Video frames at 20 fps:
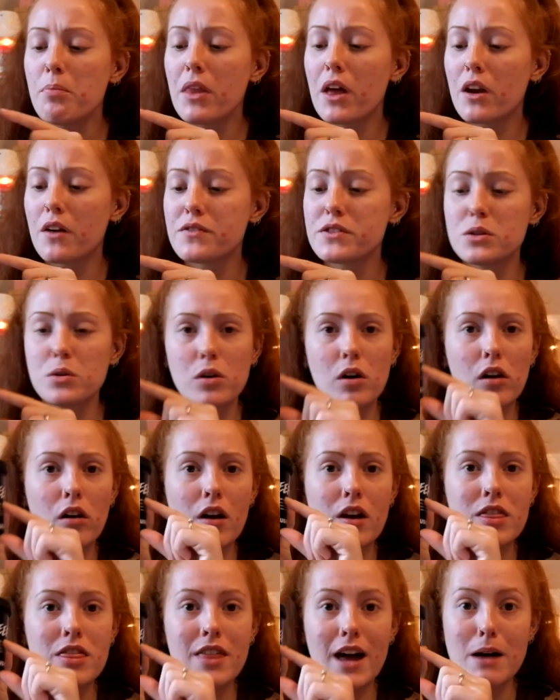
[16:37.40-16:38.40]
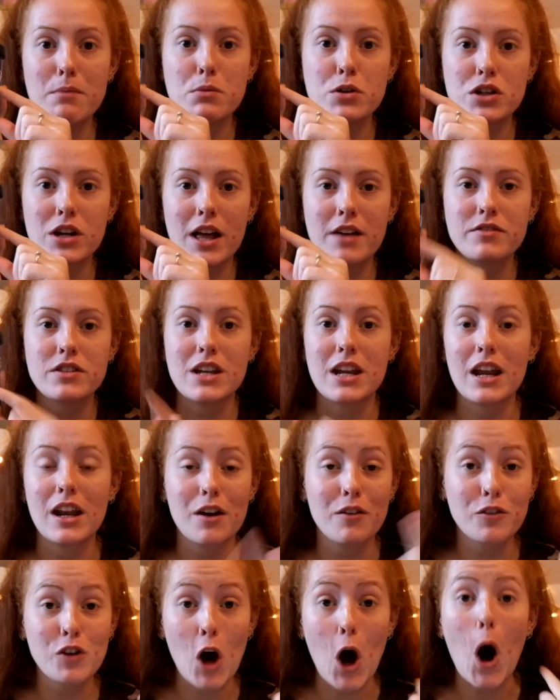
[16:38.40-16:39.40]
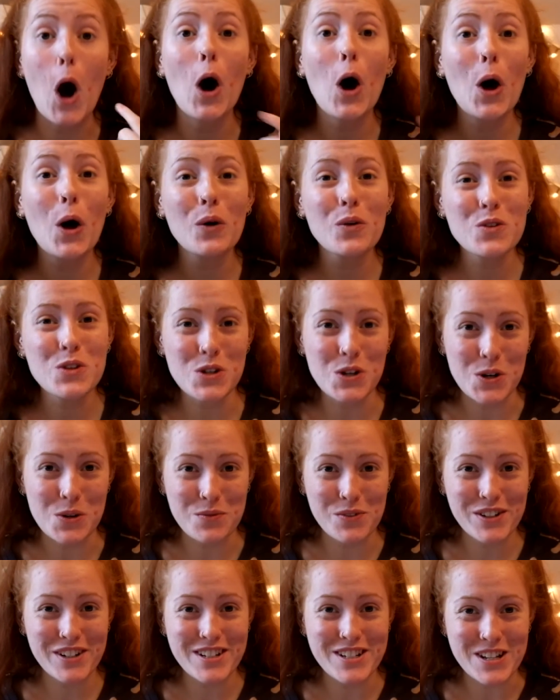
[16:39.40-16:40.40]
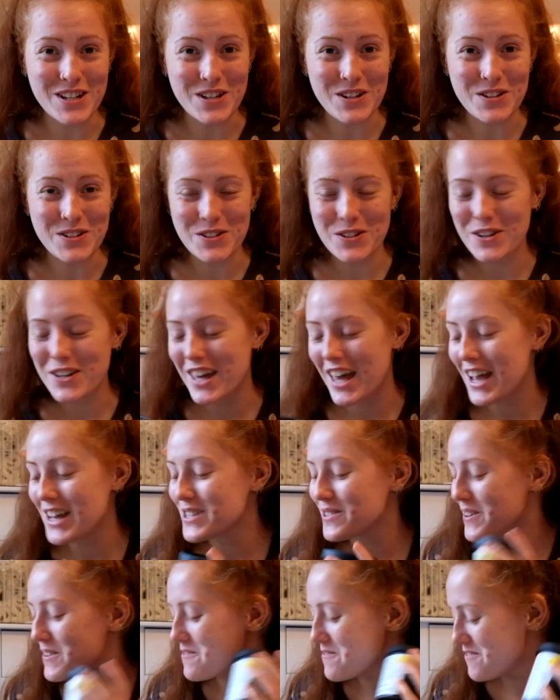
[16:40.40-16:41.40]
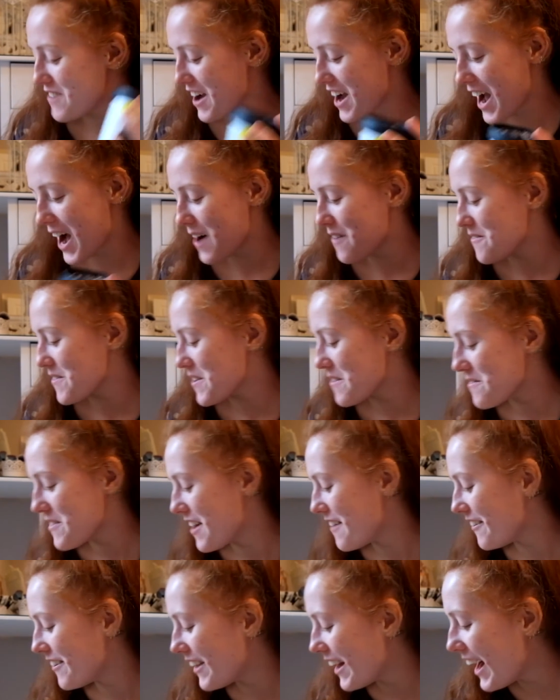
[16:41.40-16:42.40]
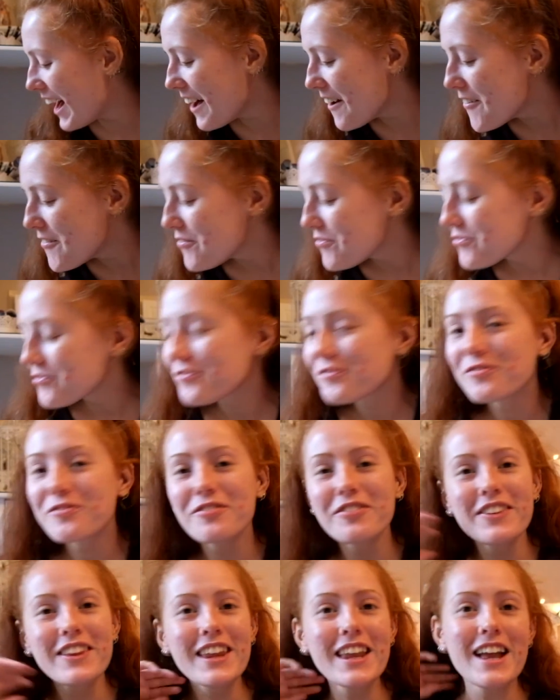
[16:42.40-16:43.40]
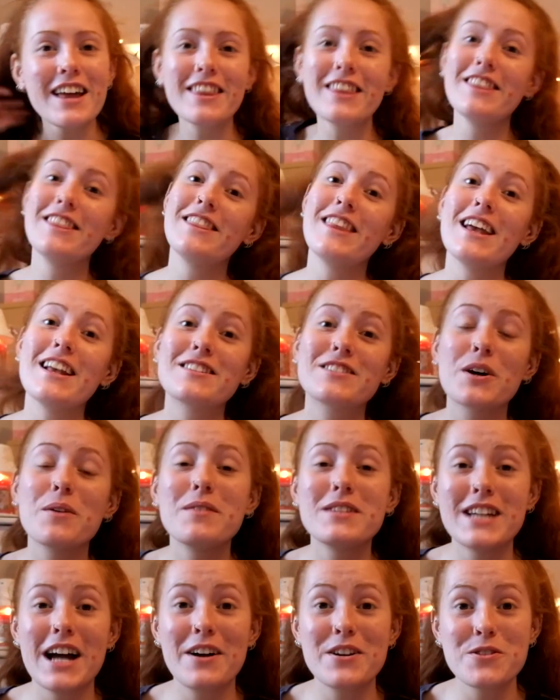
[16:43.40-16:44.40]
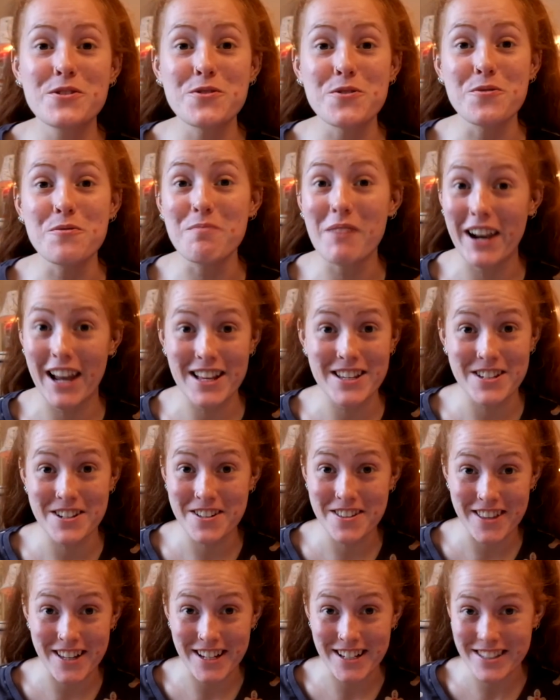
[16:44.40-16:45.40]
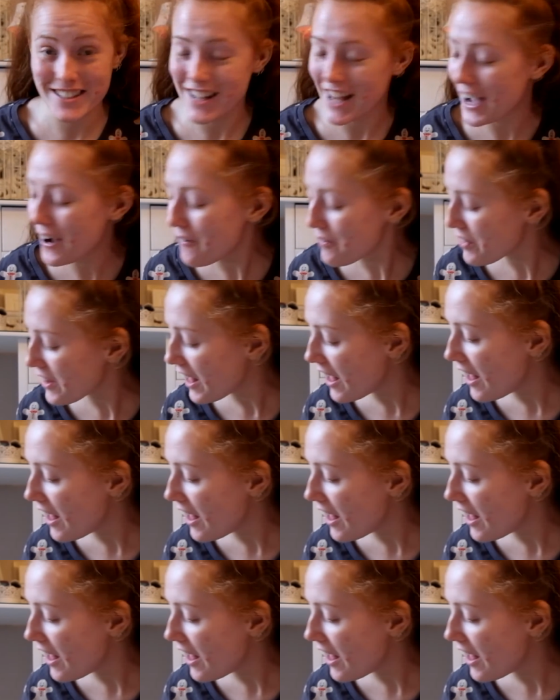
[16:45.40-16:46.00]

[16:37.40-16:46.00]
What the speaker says: and I've still got like that much left in it, and I've got a hot tub to use all year, so I'm very happy about that. It's coming down to my last two things now.